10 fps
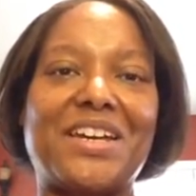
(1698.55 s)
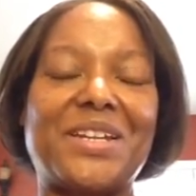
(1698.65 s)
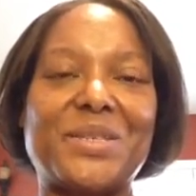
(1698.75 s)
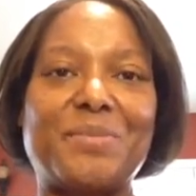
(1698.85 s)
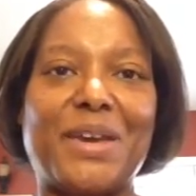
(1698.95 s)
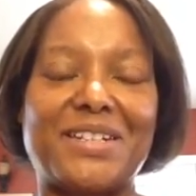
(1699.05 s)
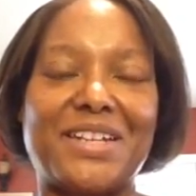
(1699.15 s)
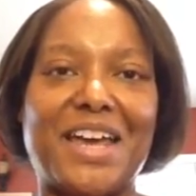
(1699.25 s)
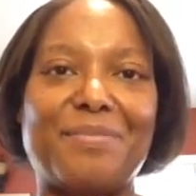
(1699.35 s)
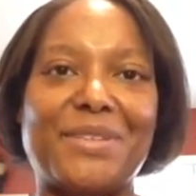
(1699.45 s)

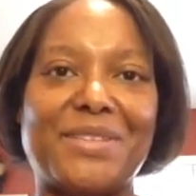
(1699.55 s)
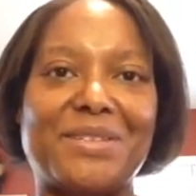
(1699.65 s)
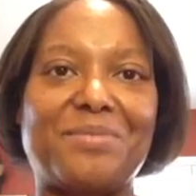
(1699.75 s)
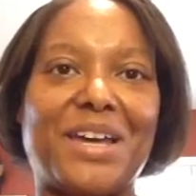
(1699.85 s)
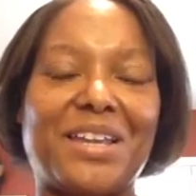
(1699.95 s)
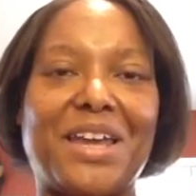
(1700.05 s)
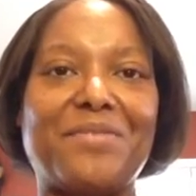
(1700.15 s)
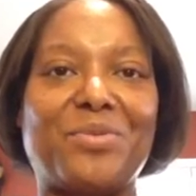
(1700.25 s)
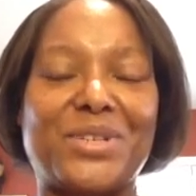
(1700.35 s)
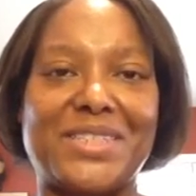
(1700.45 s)
unexpected happens in my
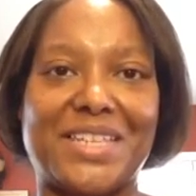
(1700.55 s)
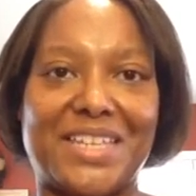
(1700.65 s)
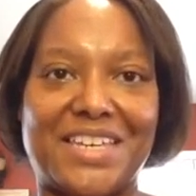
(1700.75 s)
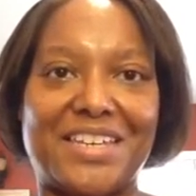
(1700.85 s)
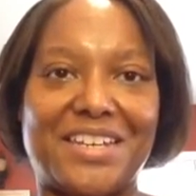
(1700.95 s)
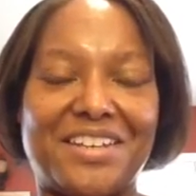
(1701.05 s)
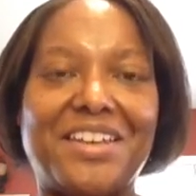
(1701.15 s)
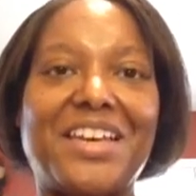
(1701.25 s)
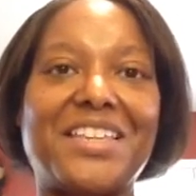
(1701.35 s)
life once again,